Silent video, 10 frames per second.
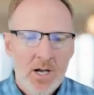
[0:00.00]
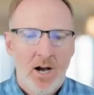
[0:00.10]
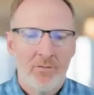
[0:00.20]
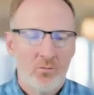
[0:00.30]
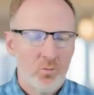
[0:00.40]

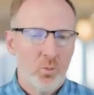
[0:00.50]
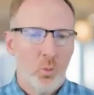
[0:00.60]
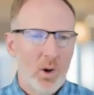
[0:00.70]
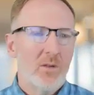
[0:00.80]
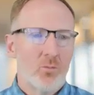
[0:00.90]
of
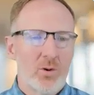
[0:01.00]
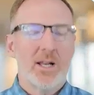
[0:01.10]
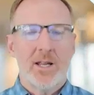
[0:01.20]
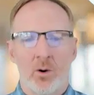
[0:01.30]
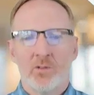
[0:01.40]
what
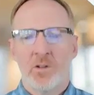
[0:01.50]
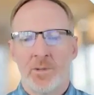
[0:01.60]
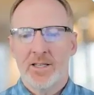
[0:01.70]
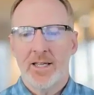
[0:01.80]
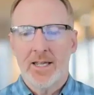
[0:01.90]
really
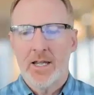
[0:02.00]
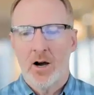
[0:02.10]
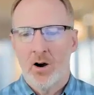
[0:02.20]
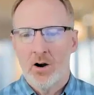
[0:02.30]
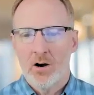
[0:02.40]
ultimately
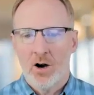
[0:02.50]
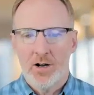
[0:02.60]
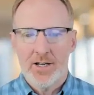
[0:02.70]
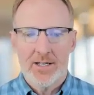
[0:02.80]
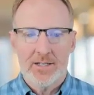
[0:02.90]
our
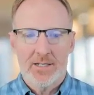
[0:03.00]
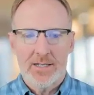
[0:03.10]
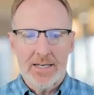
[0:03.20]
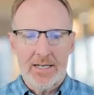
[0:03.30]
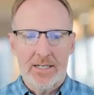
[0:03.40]
audience
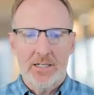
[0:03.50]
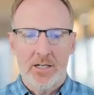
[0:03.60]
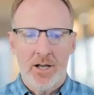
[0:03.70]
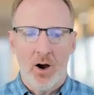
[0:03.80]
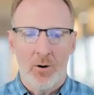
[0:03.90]
needs
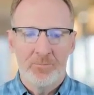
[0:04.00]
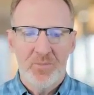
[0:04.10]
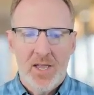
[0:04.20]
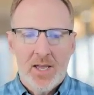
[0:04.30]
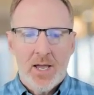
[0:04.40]
to know.
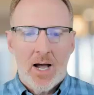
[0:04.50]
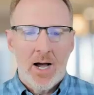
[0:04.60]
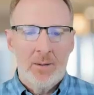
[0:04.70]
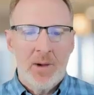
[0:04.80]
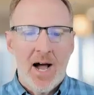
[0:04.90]

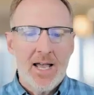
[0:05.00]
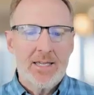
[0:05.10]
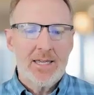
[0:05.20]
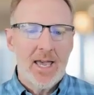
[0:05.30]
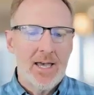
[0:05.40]

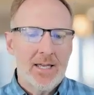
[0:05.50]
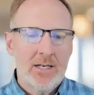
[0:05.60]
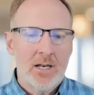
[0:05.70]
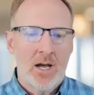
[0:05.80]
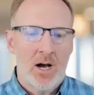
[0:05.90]
I
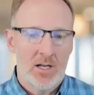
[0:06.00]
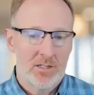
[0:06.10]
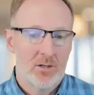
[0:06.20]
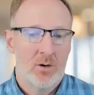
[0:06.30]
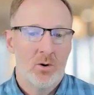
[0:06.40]
can
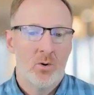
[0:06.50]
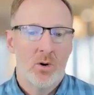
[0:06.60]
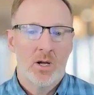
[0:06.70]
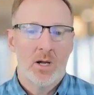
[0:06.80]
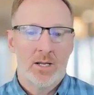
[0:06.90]

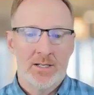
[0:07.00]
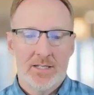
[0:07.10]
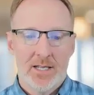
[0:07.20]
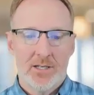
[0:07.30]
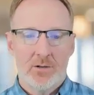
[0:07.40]
also
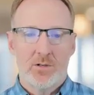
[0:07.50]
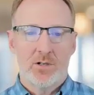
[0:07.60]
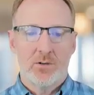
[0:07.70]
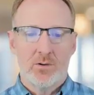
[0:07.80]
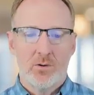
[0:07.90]
continue
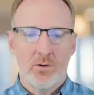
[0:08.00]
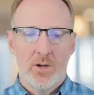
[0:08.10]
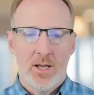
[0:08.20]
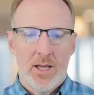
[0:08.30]
to